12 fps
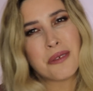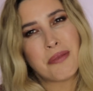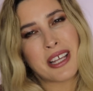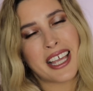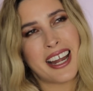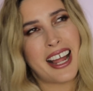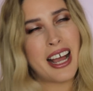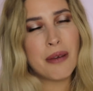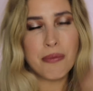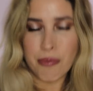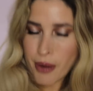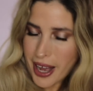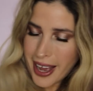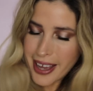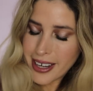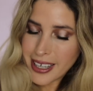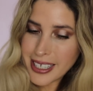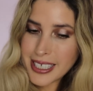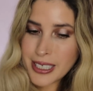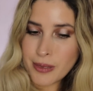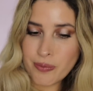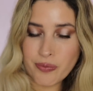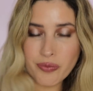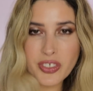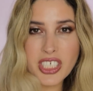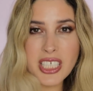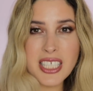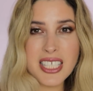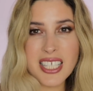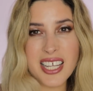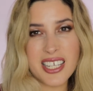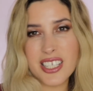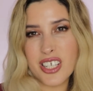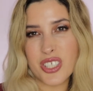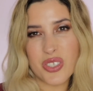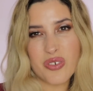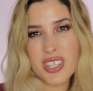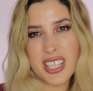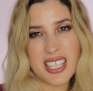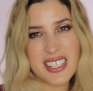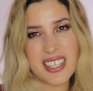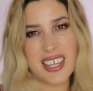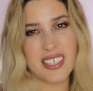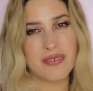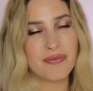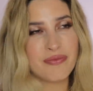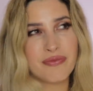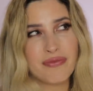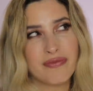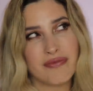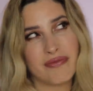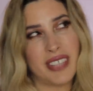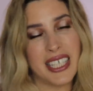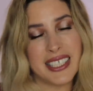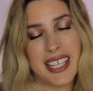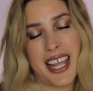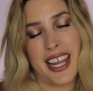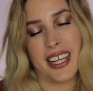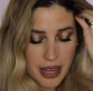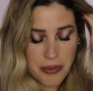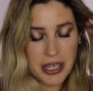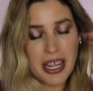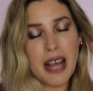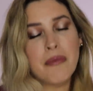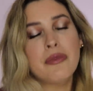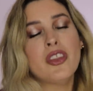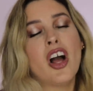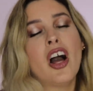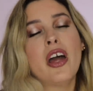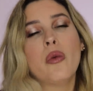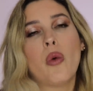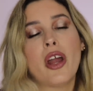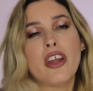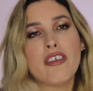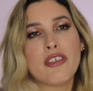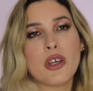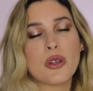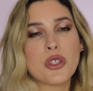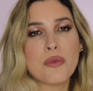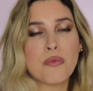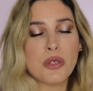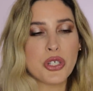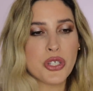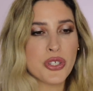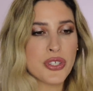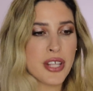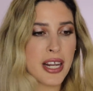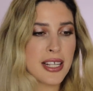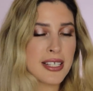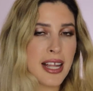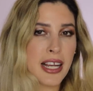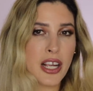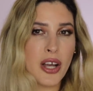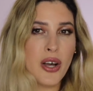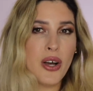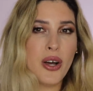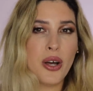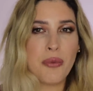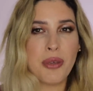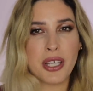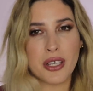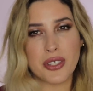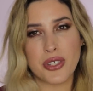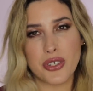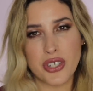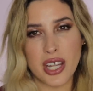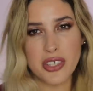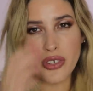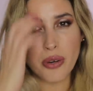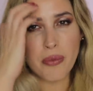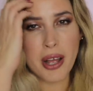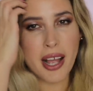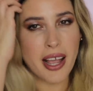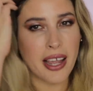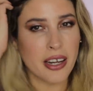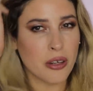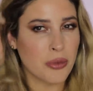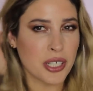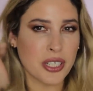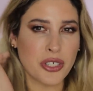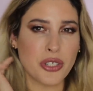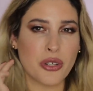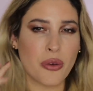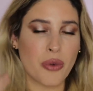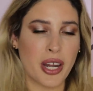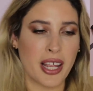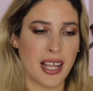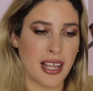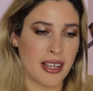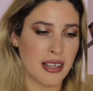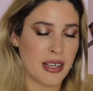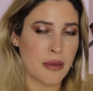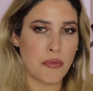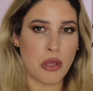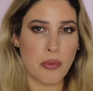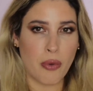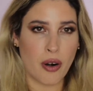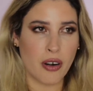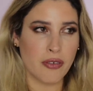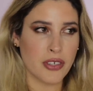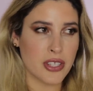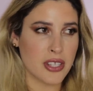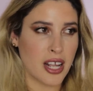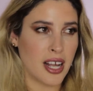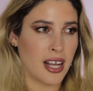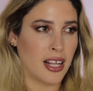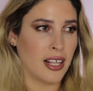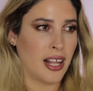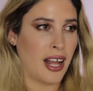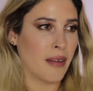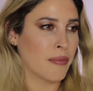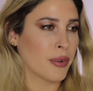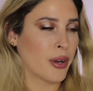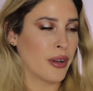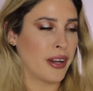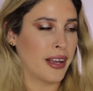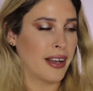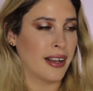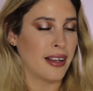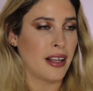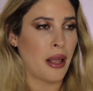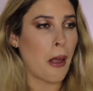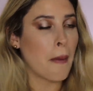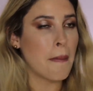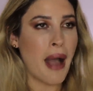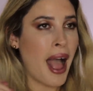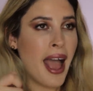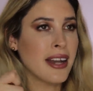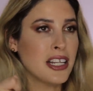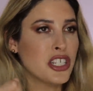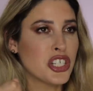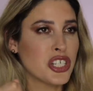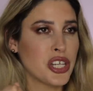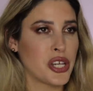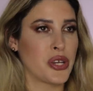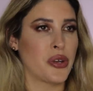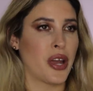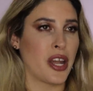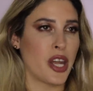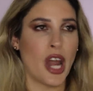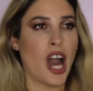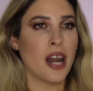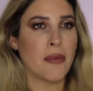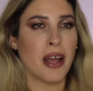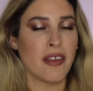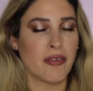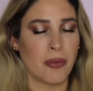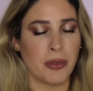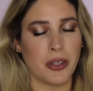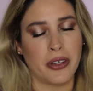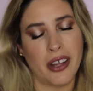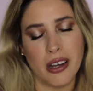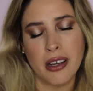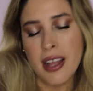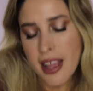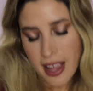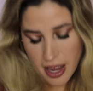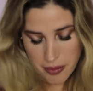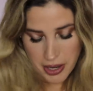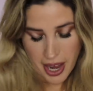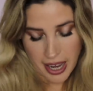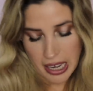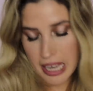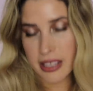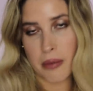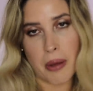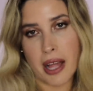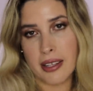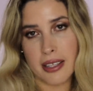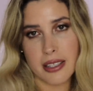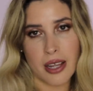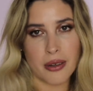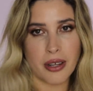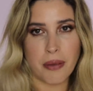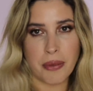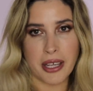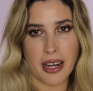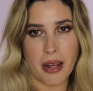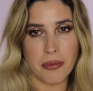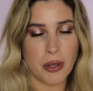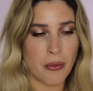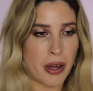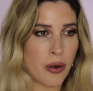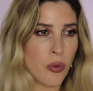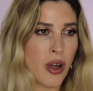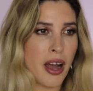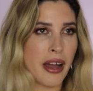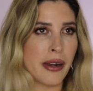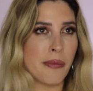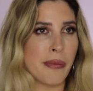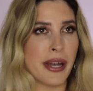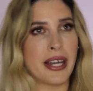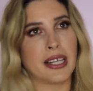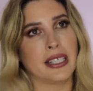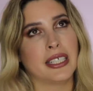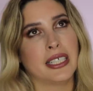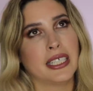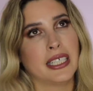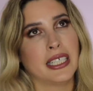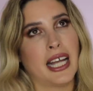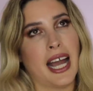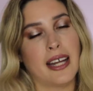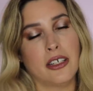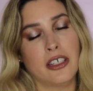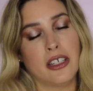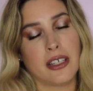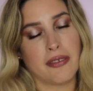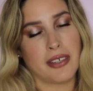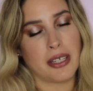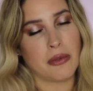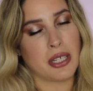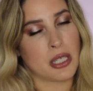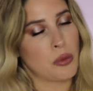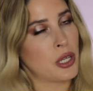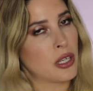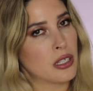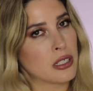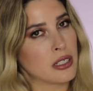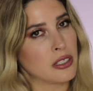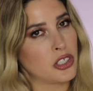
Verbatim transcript: to pick it up, but um, she decided not to release it that day. I mean, I'm not one of those persons that is like, oh, because you change your mind or because you don't want to be part of a sale, I'm gonna punish you and not buy from you. No, I mean, I like the palette, so I'm gonna pick it up no matter what, but I don't know if it was because